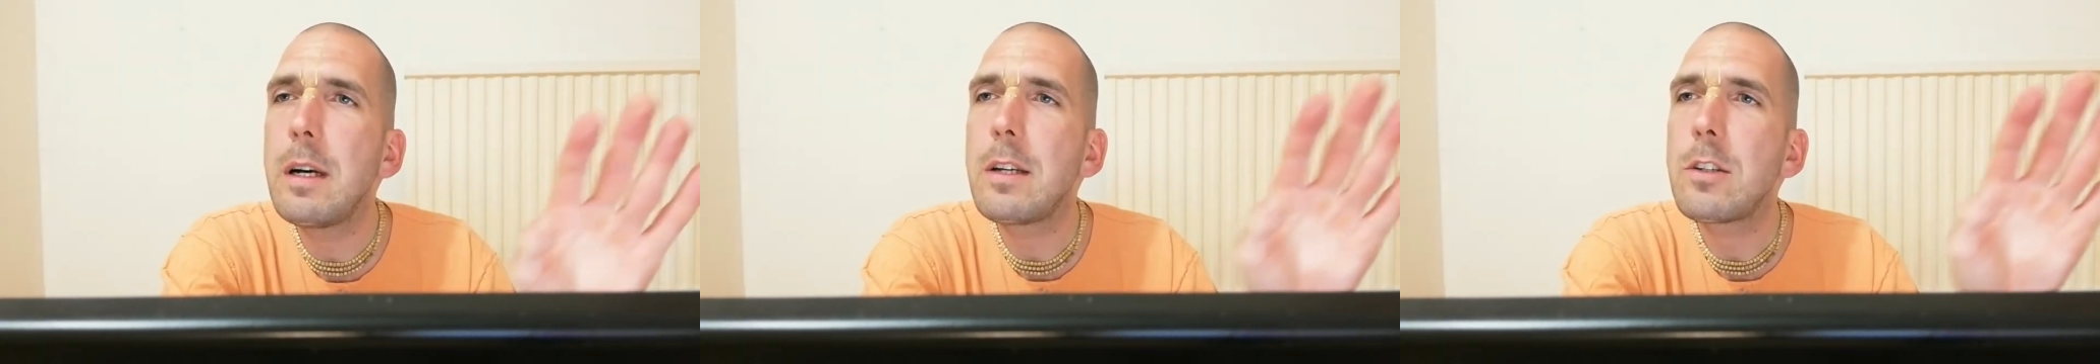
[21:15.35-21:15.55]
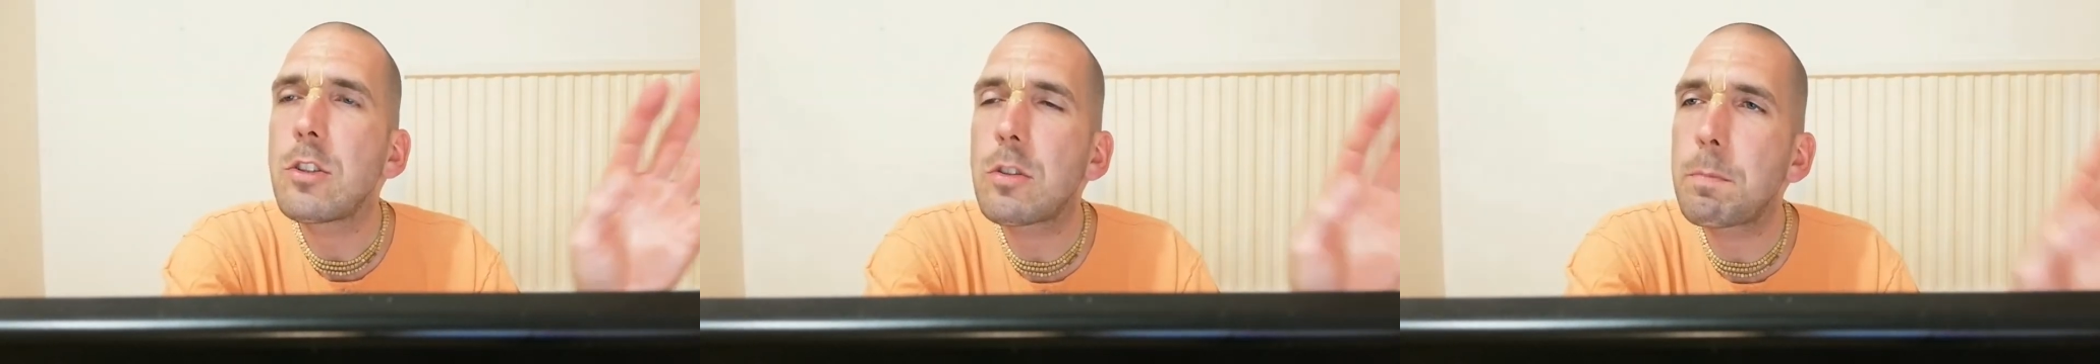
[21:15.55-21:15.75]

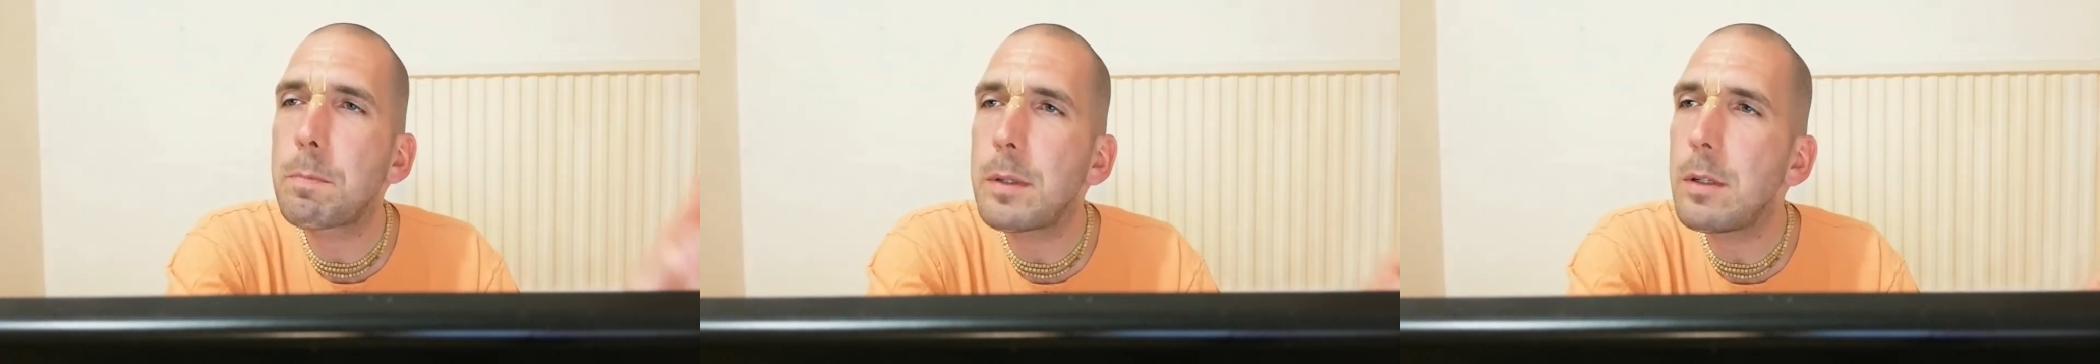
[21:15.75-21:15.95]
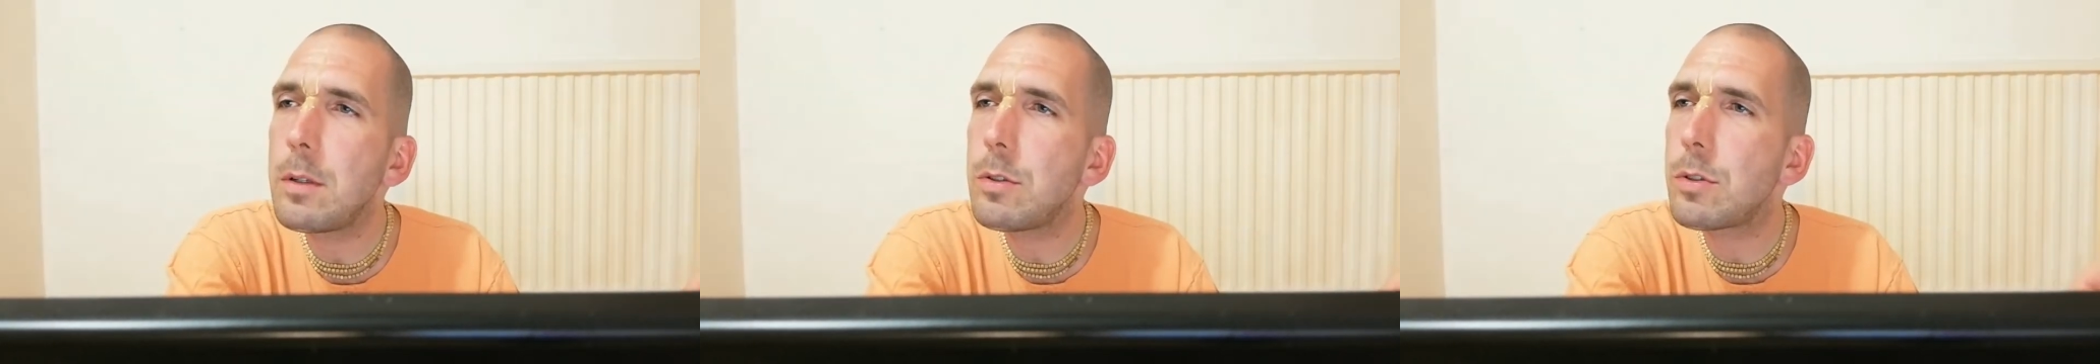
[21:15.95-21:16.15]

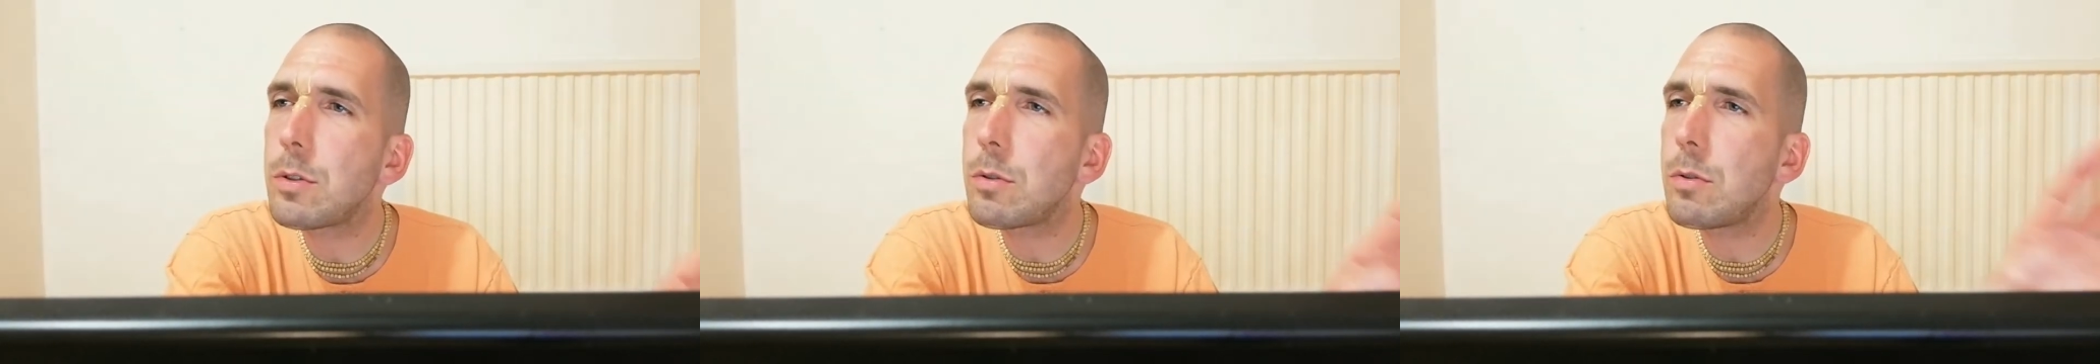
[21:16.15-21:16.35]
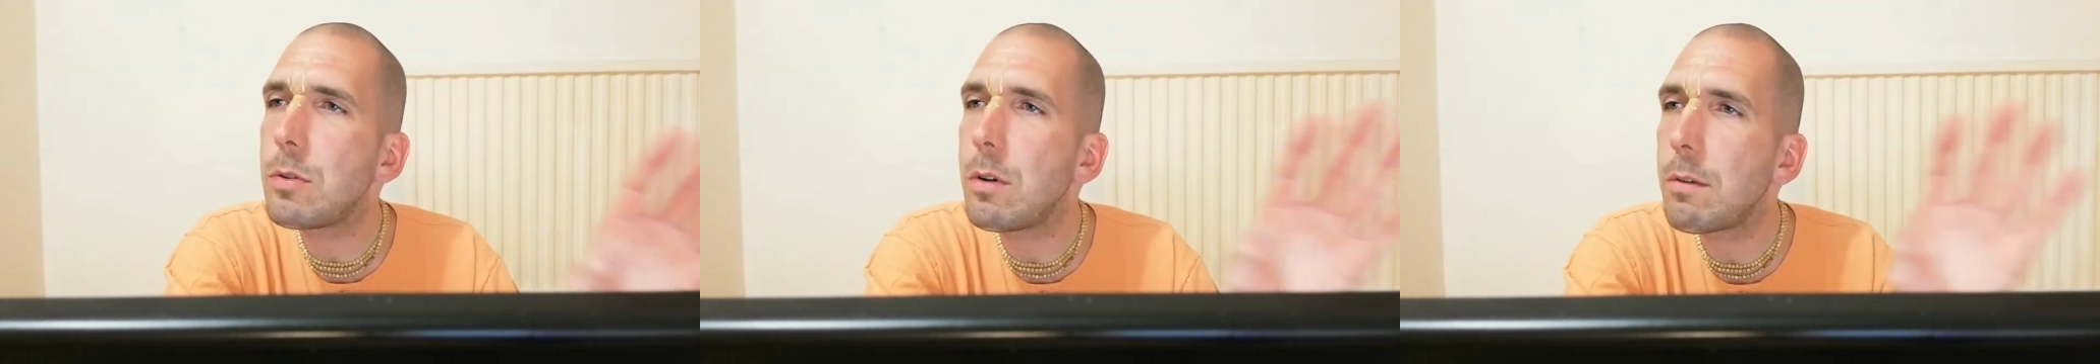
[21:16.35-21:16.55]

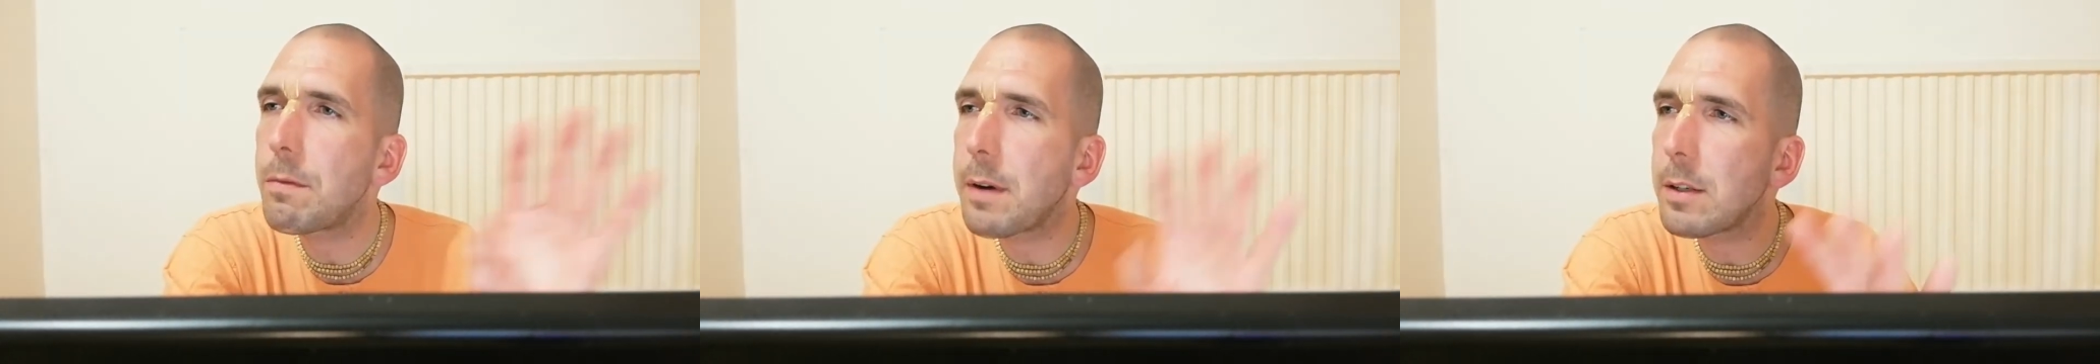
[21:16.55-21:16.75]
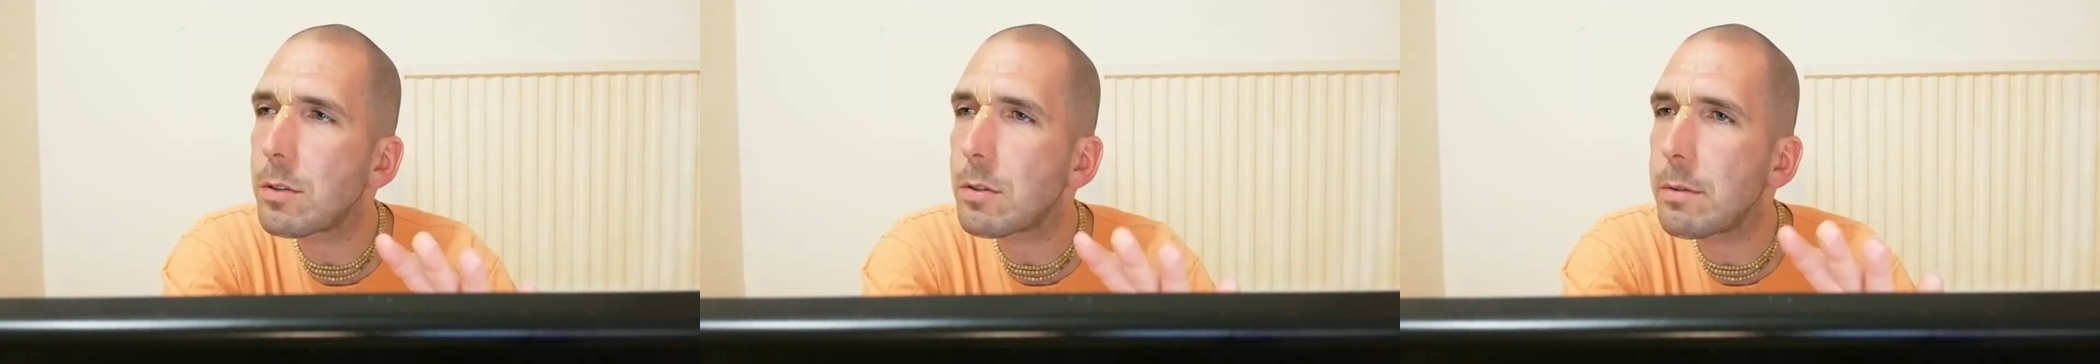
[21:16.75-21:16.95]
spiritual
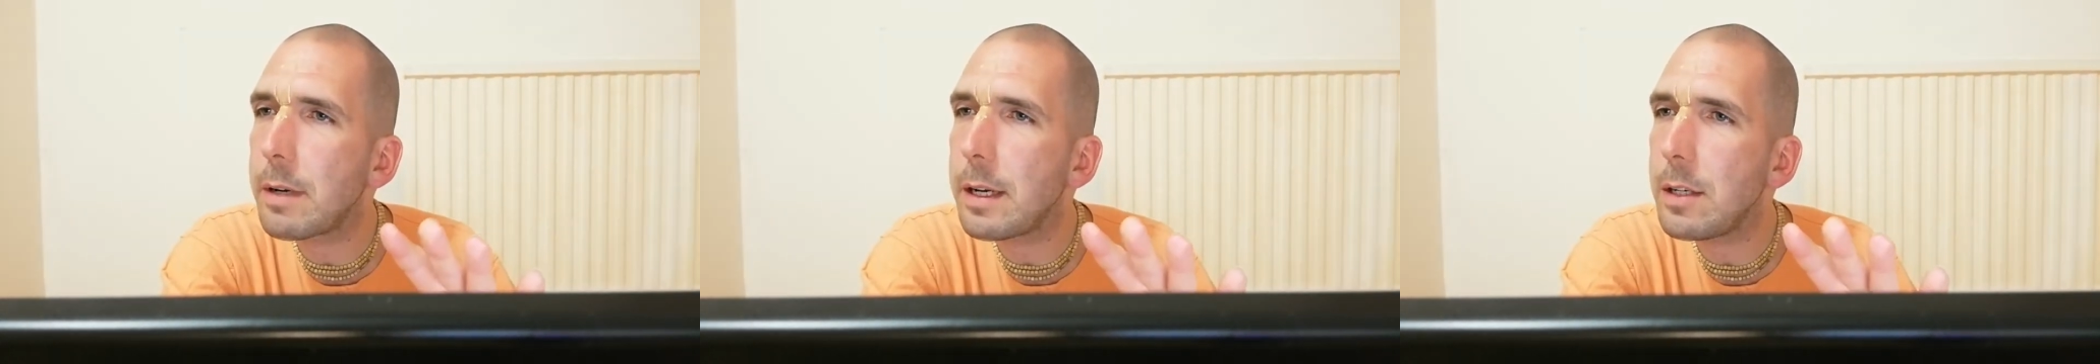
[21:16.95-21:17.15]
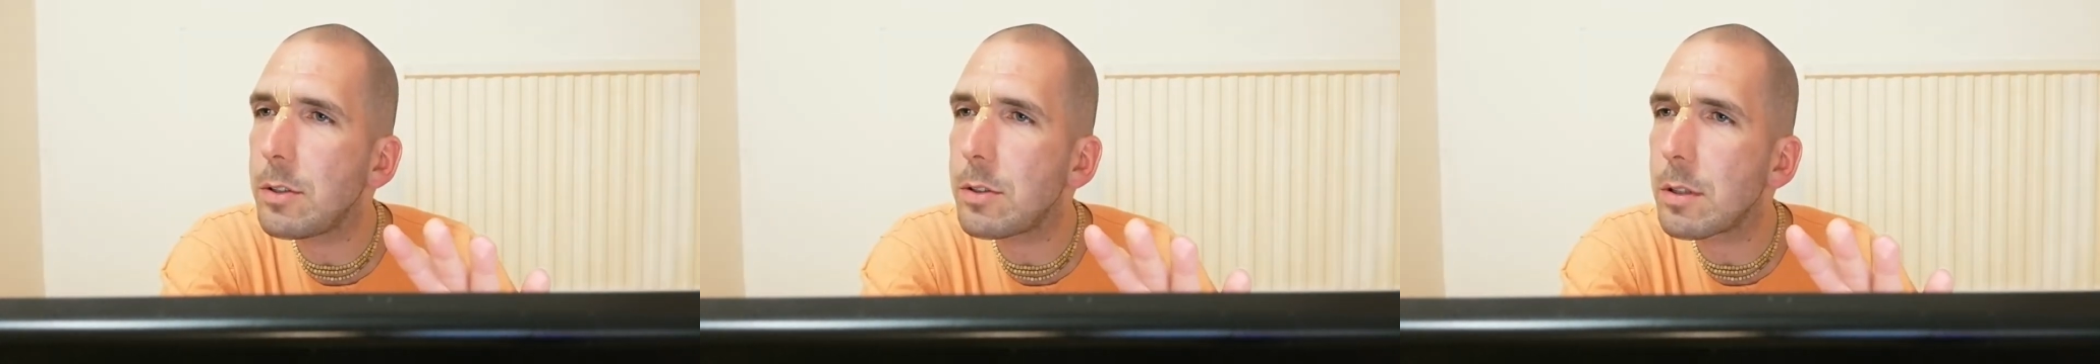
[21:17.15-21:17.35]

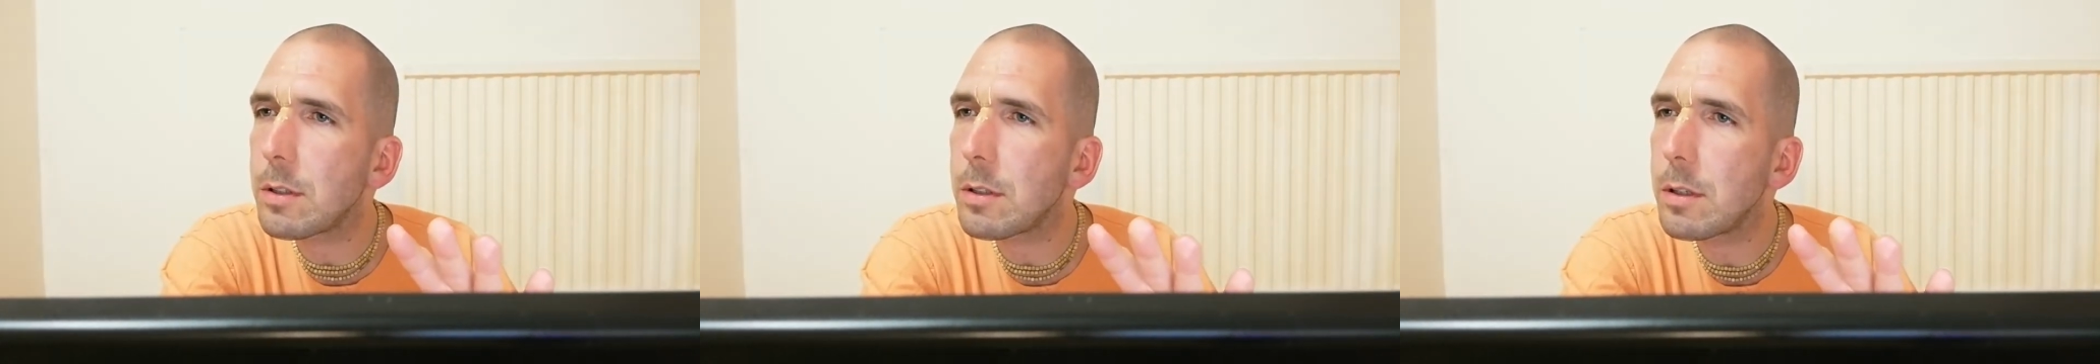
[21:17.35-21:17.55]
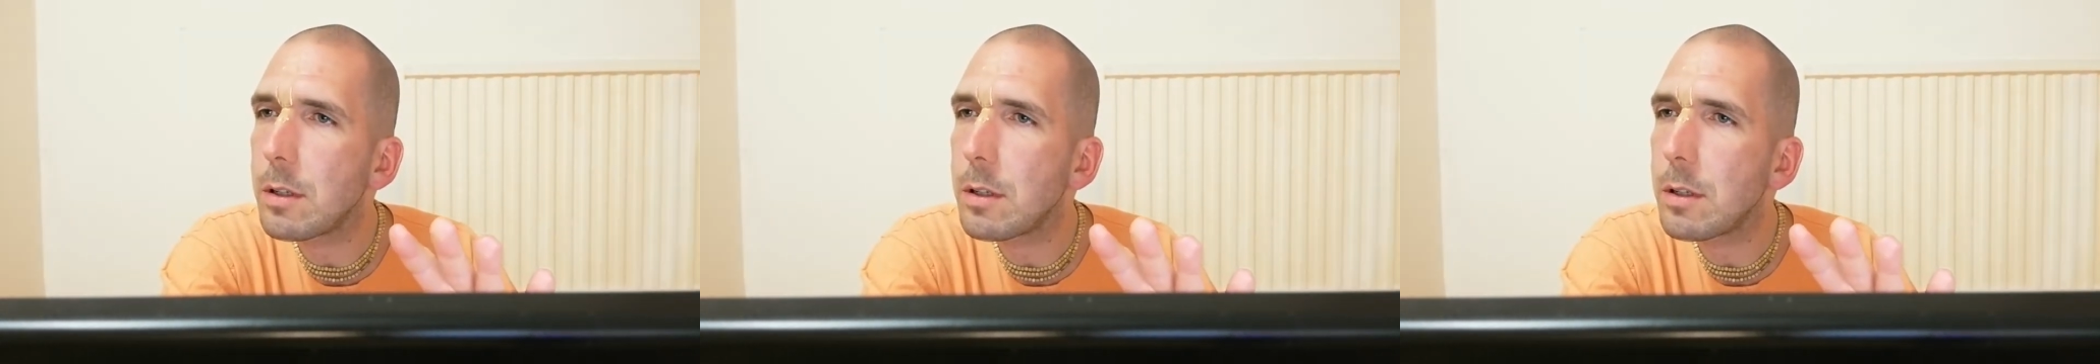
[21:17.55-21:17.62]
frustration